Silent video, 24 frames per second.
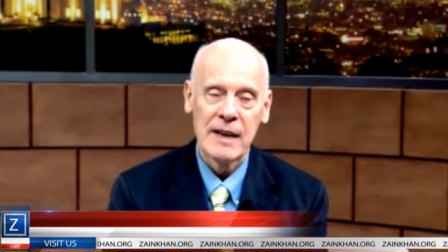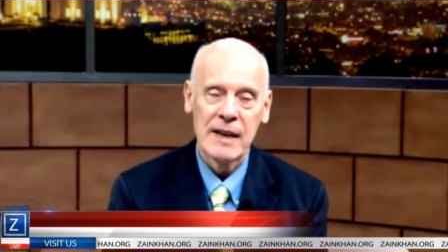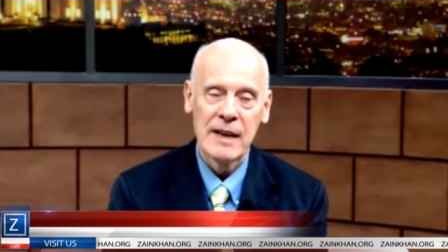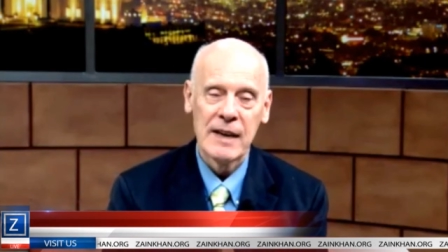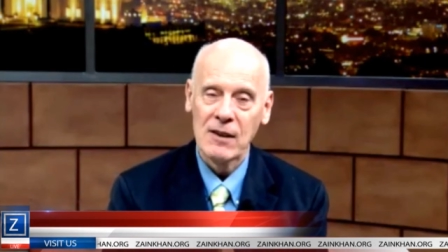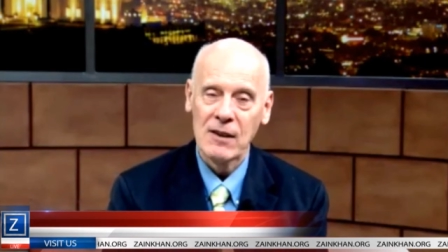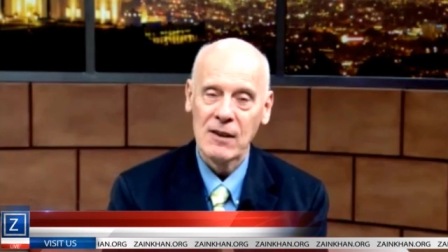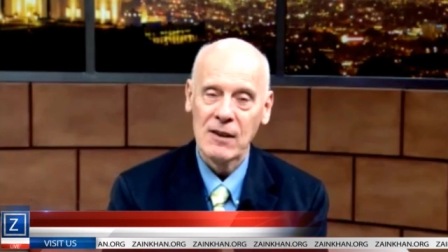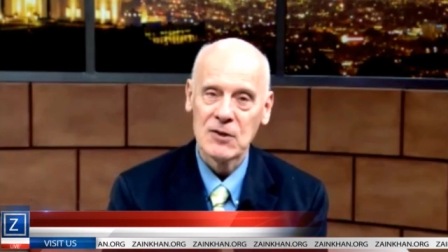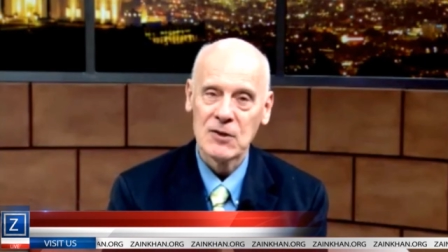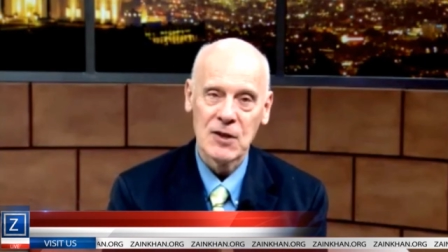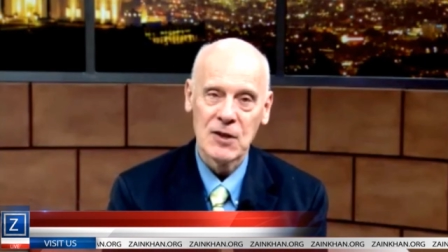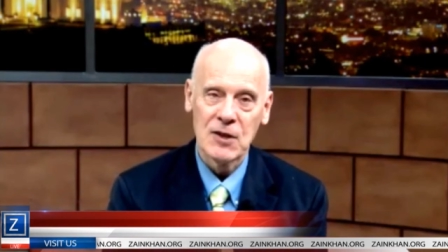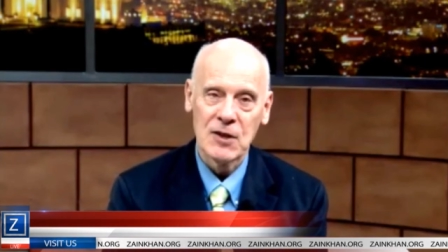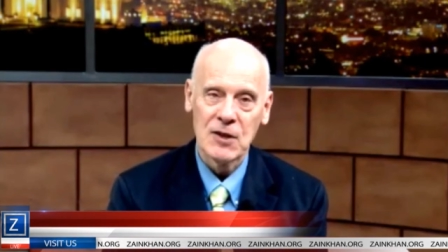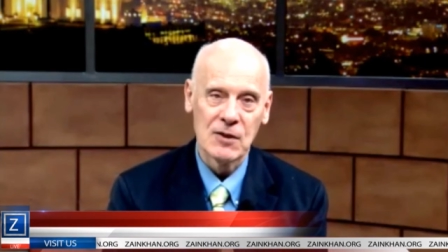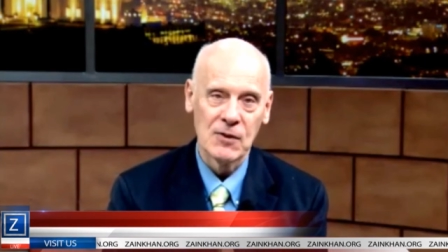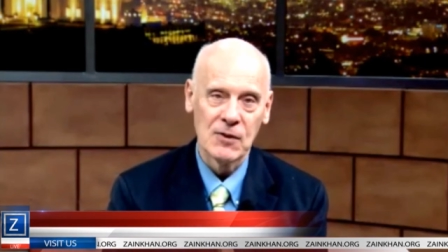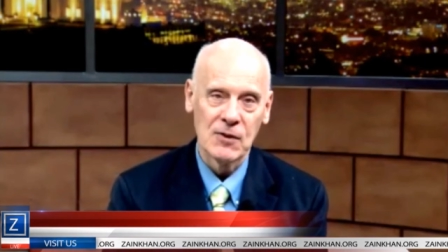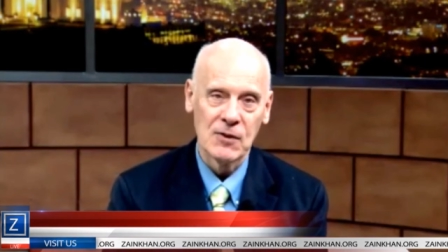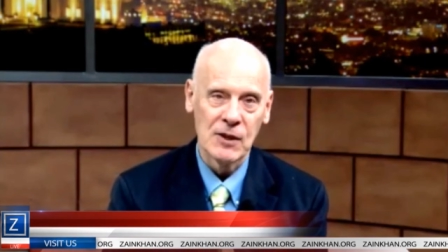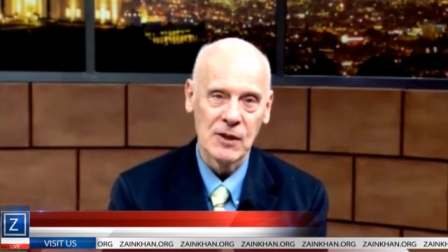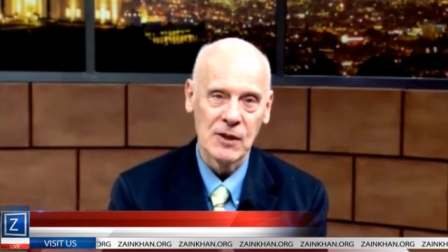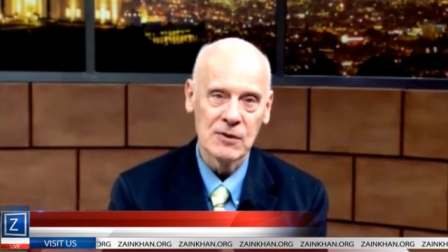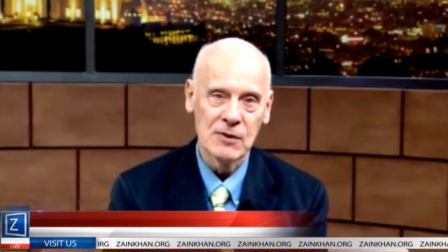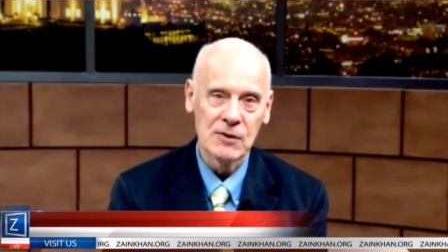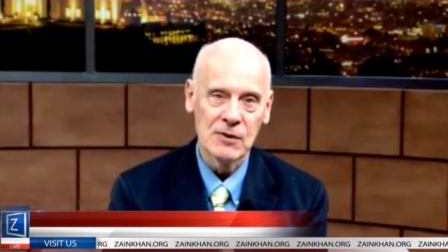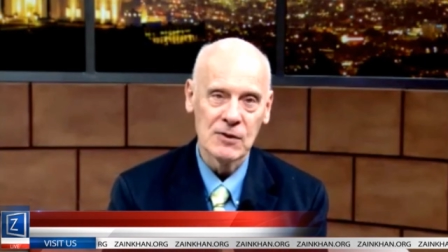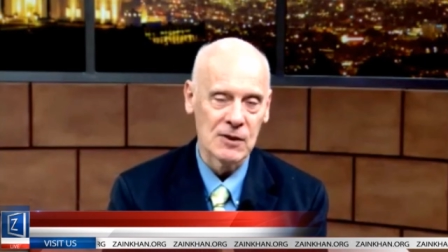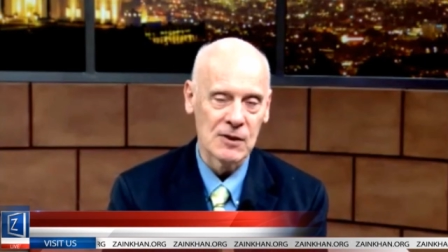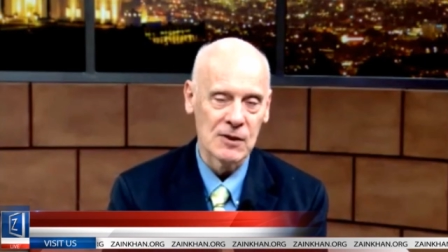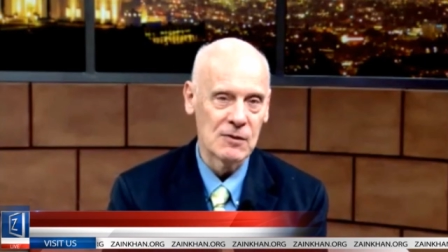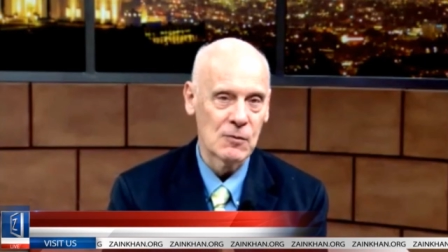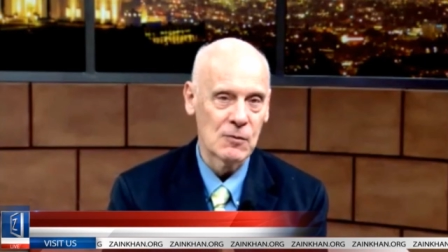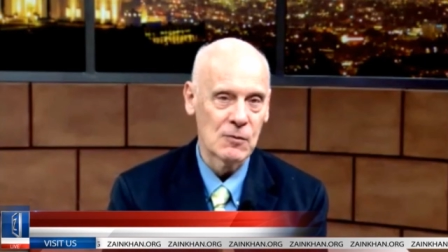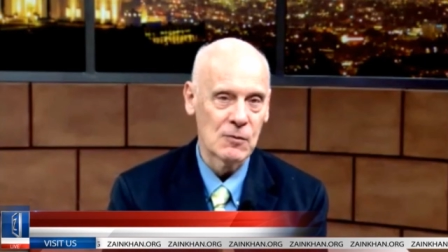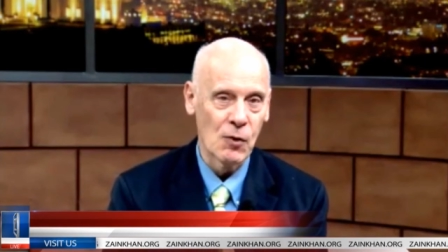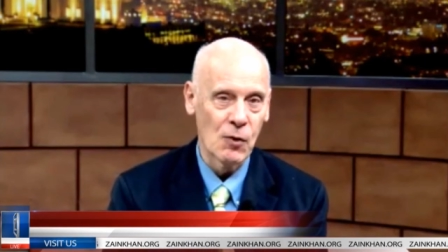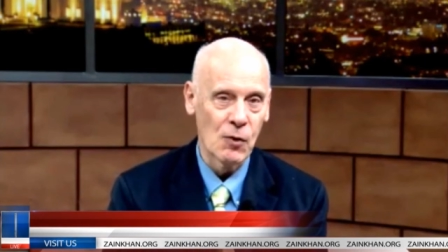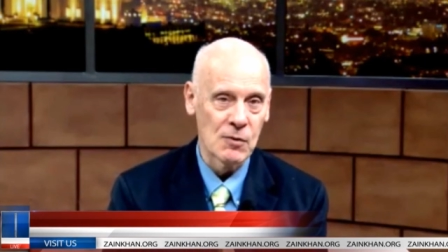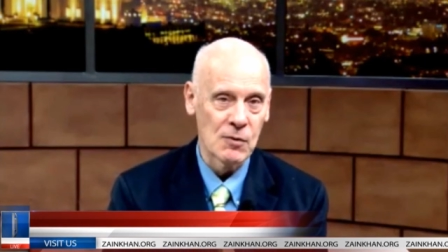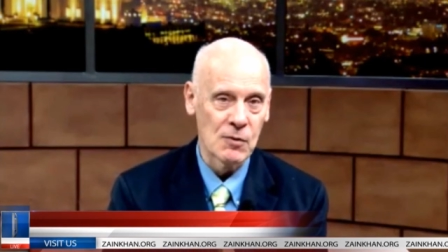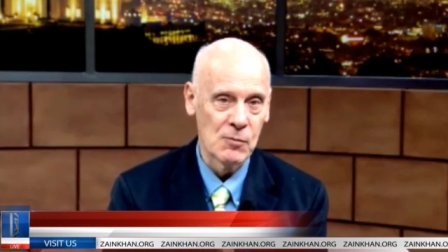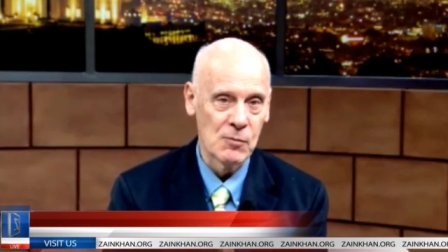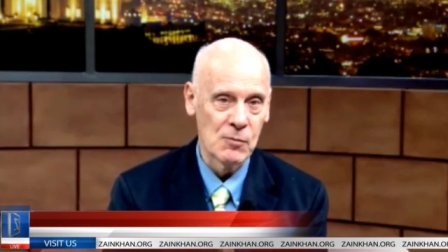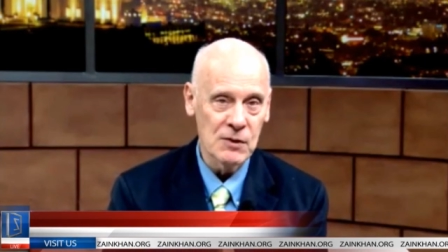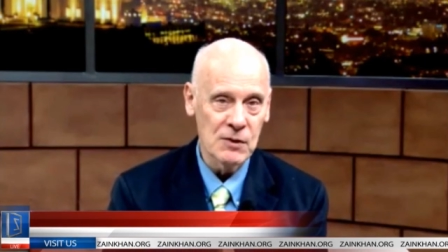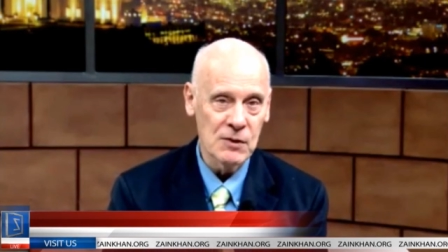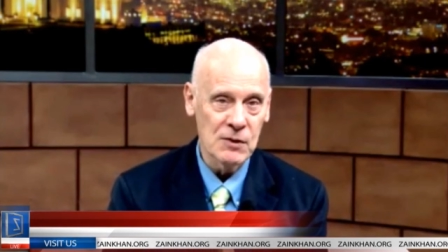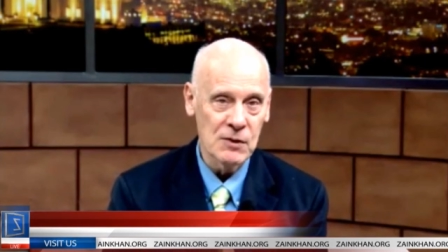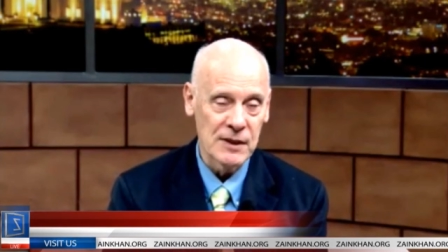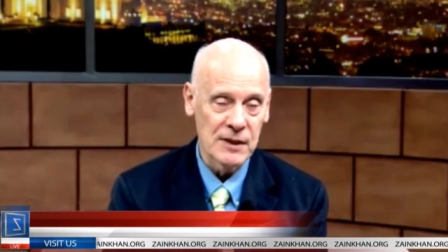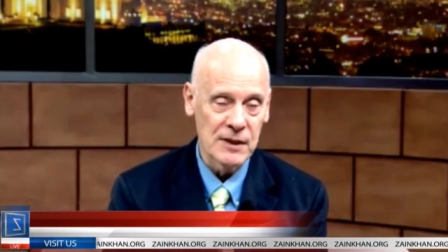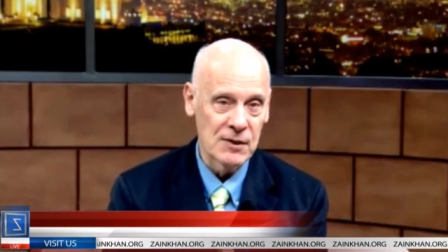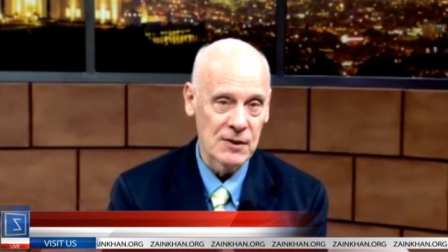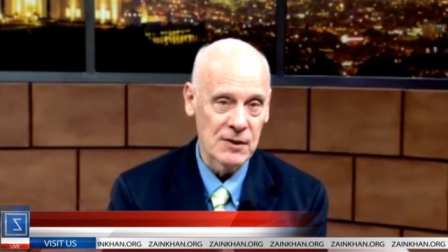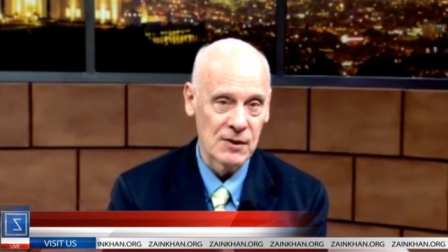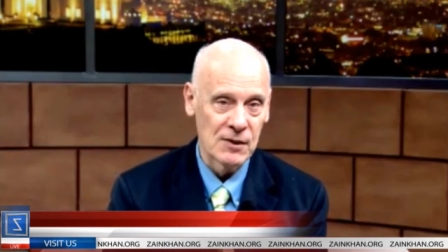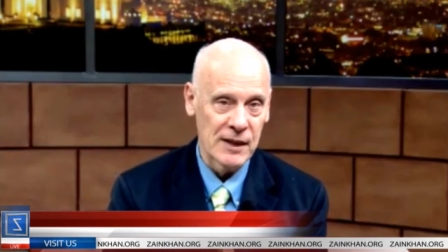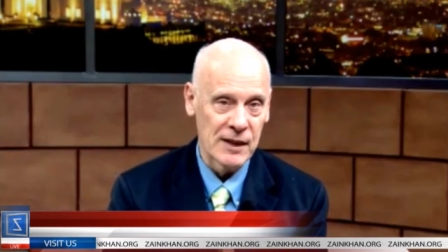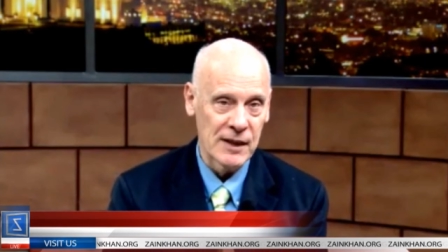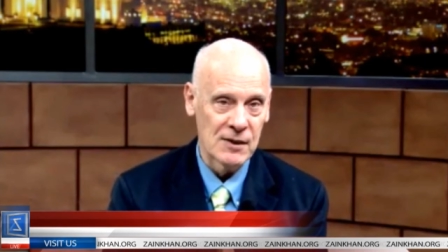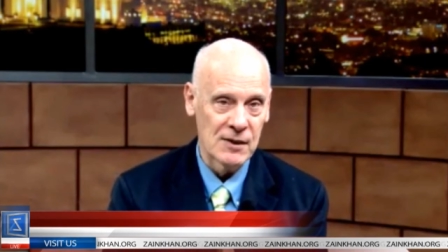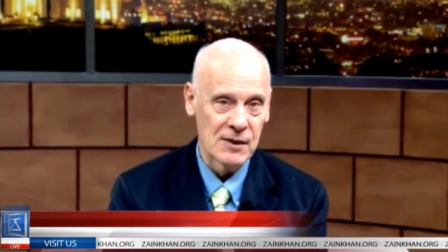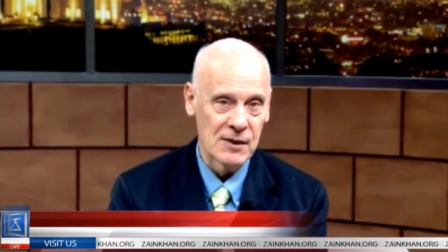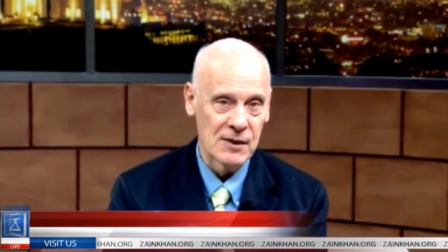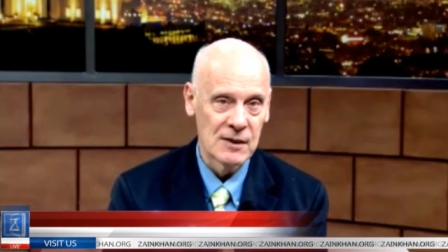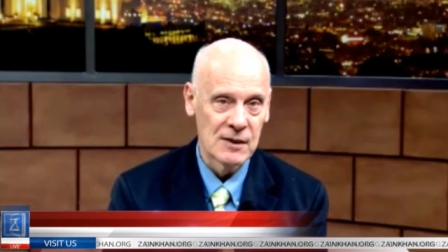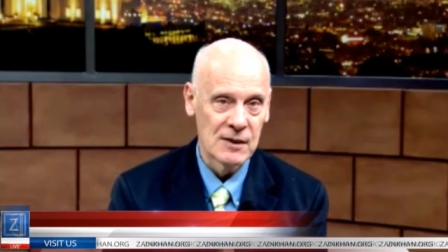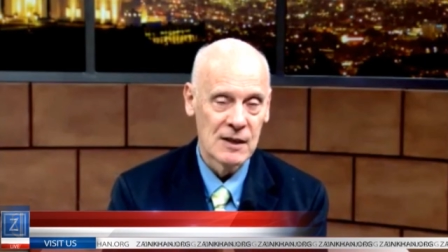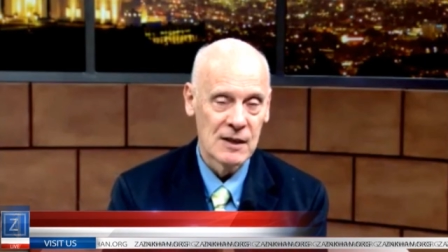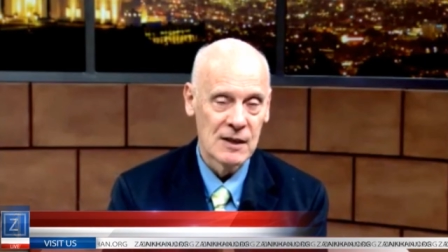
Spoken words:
Alexander Vilenkin, wrote a book a year later